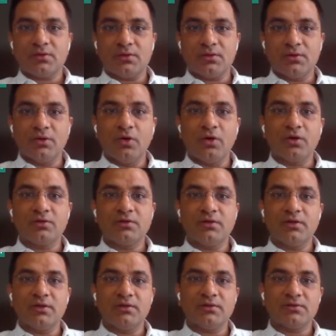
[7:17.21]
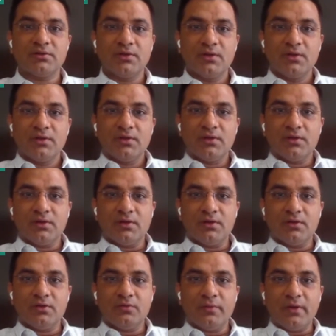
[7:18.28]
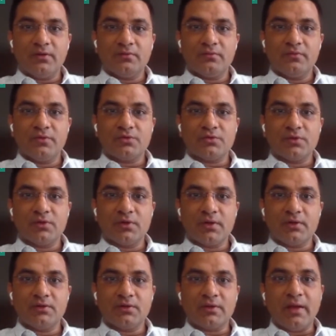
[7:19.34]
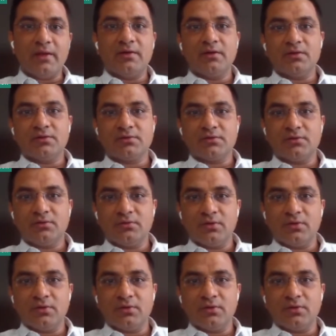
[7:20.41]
Gone are the days when we used to get the candidates